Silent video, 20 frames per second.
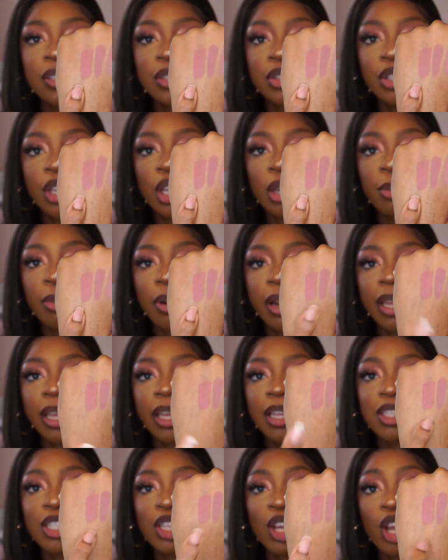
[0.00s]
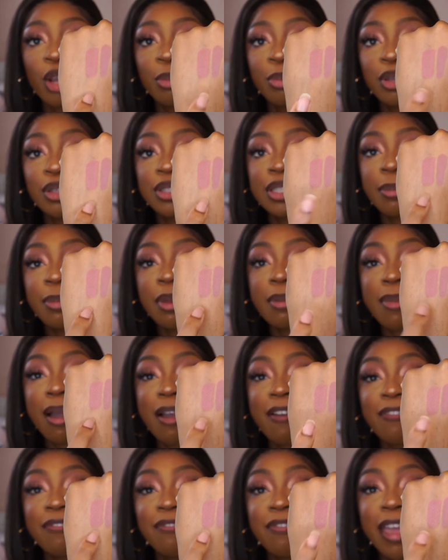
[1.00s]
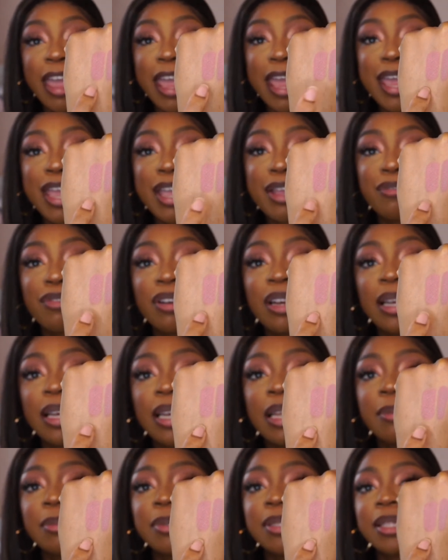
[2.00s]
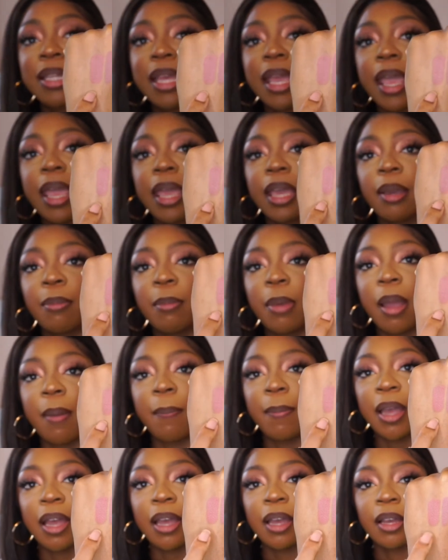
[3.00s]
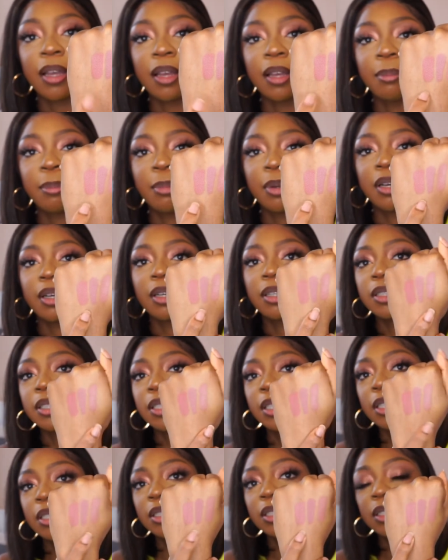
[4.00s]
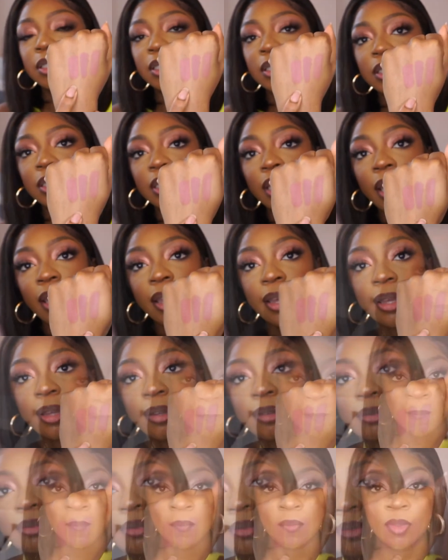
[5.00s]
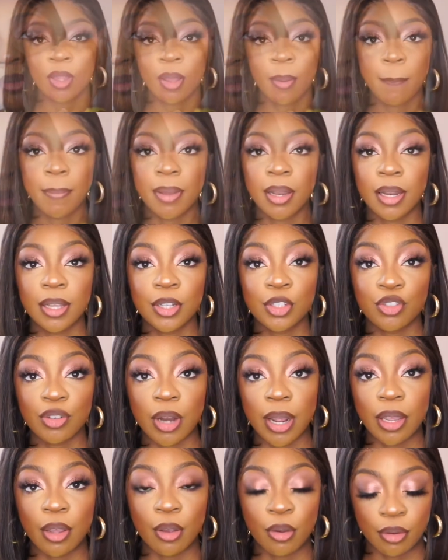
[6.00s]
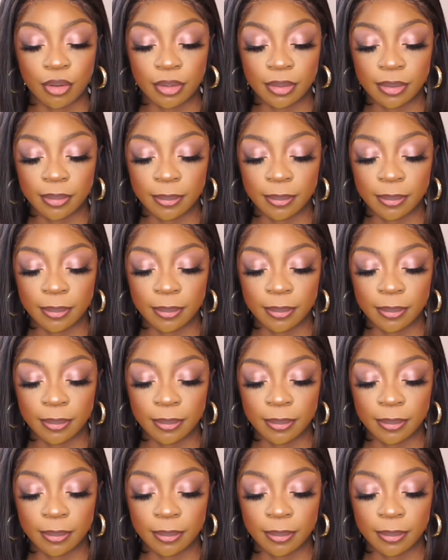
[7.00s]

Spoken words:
Taupe right here. Taupe used to be my favorite lipstick by MAC, but yeah, but let's try it on.